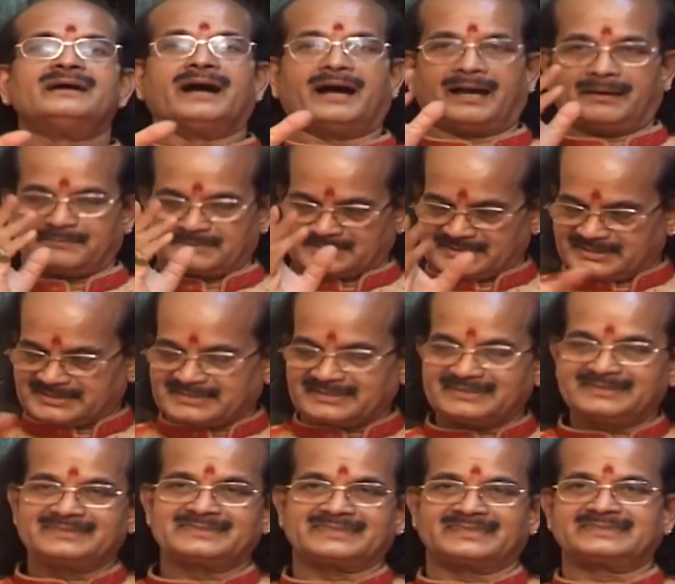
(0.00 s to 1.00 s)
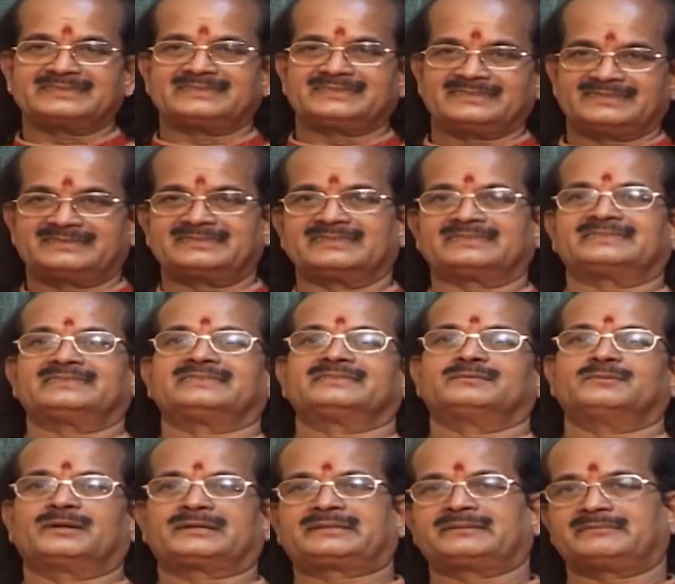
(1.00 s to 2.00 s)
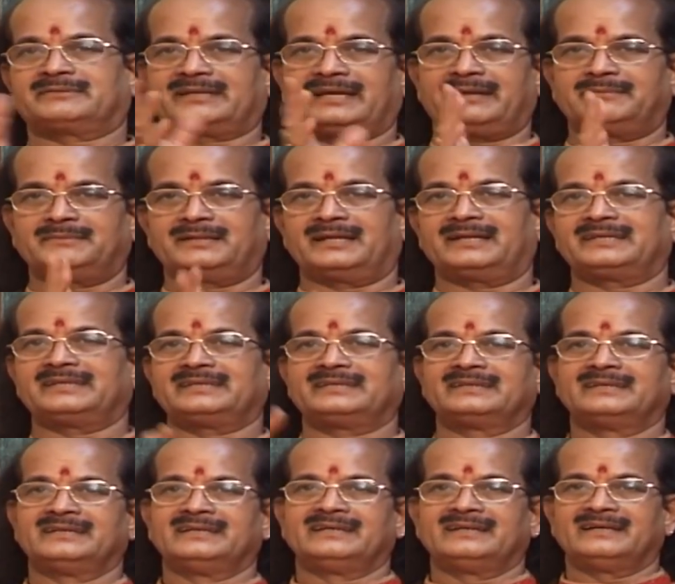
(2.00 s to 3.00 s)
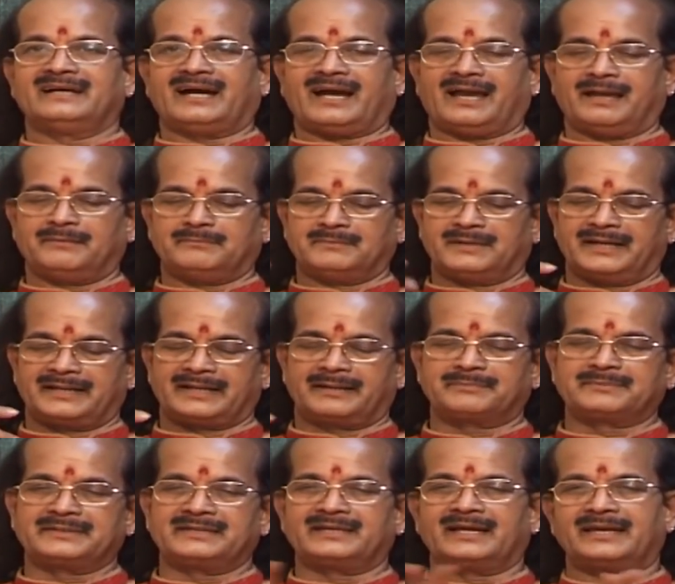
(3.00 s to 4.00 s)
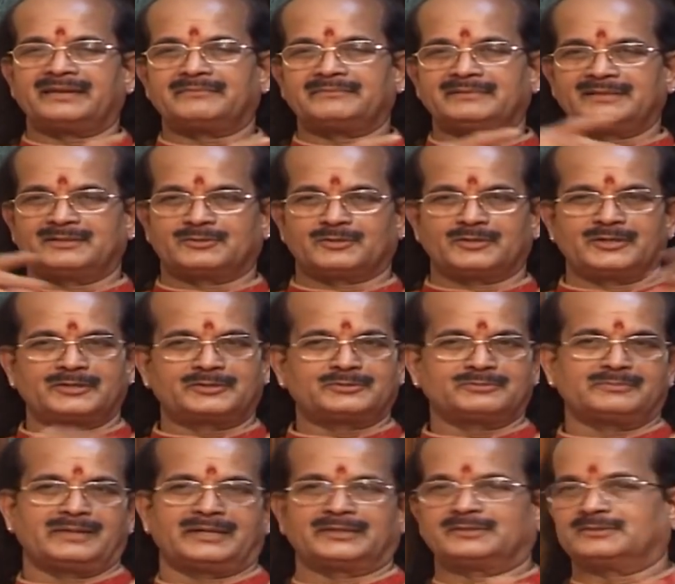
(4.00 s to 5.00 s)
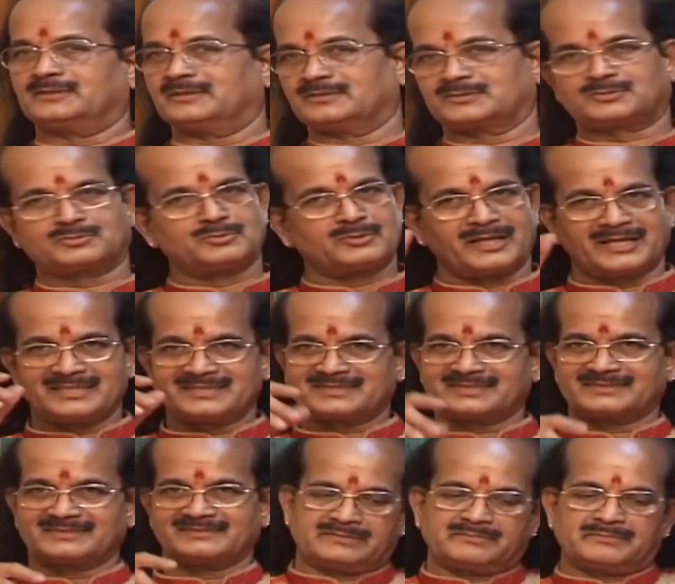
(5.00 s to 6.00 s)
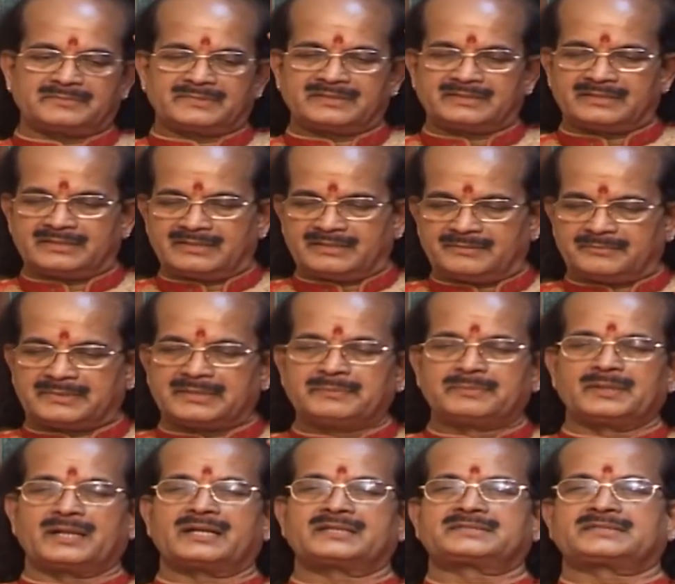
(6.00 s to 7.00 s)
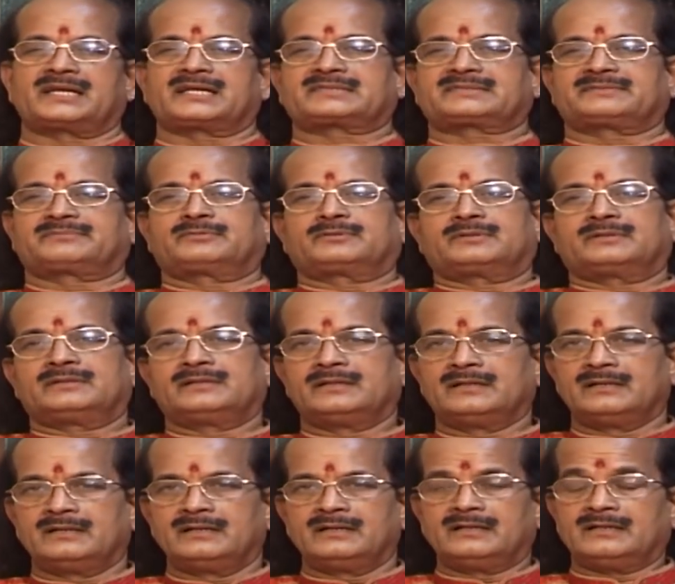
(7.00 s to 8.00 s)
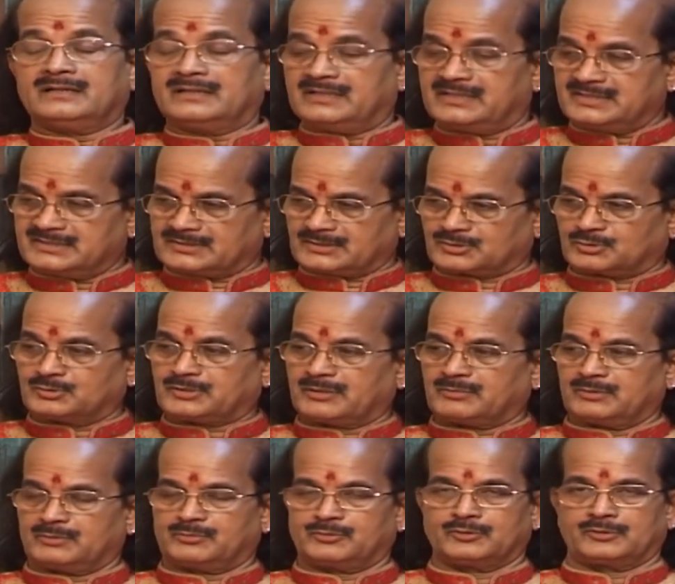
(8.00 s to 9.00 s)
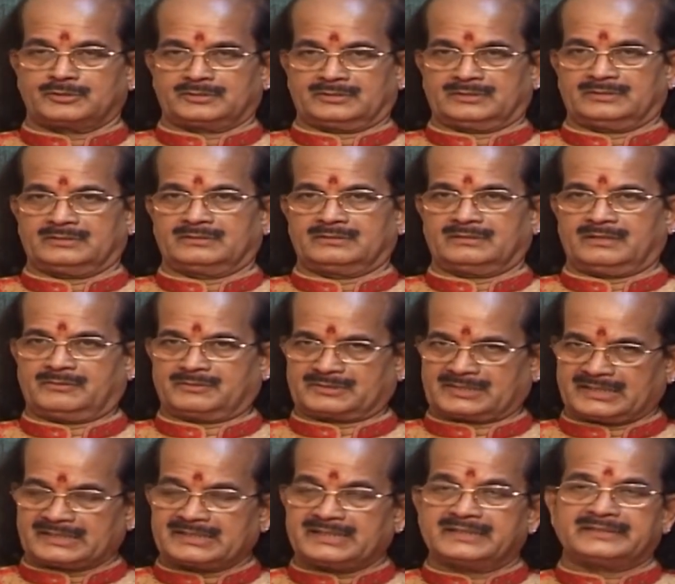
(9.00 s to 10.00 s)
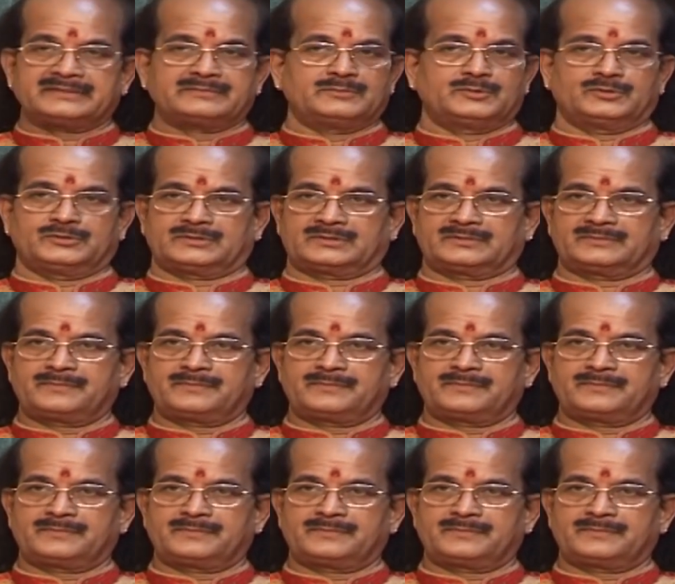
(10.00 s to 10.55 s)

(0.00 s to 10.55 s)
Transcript: I am searching, searching, searching. Whatever I am learning, I am adapting. I will donate to my uh, students. B blood saxophone is uh, suitable for uh, our Carnatic music